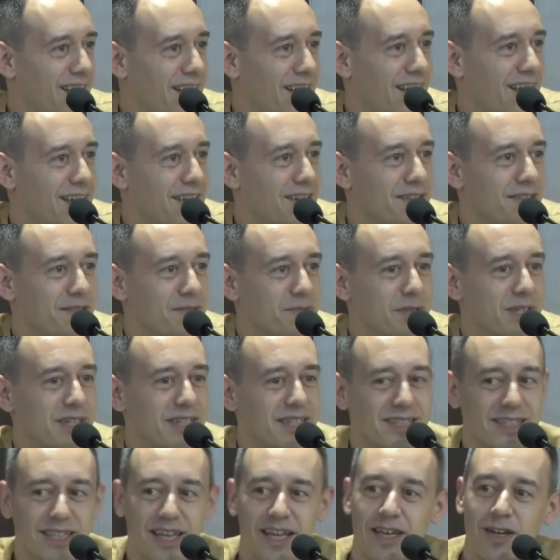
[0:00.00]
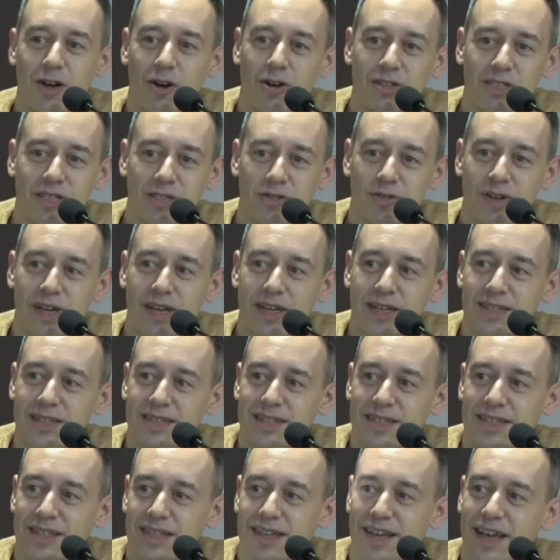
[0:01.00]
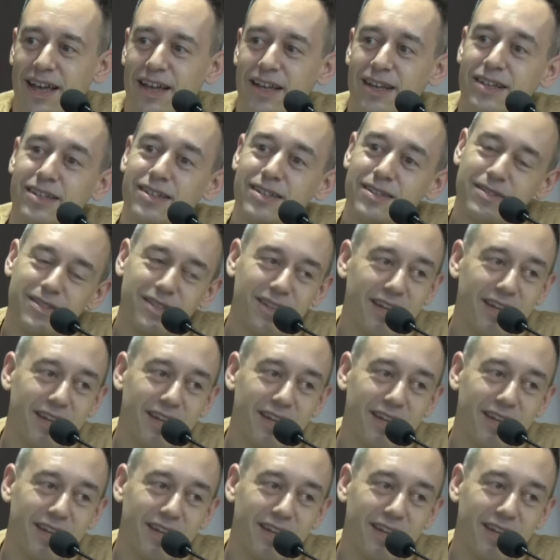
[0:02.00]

And we can take our strengths and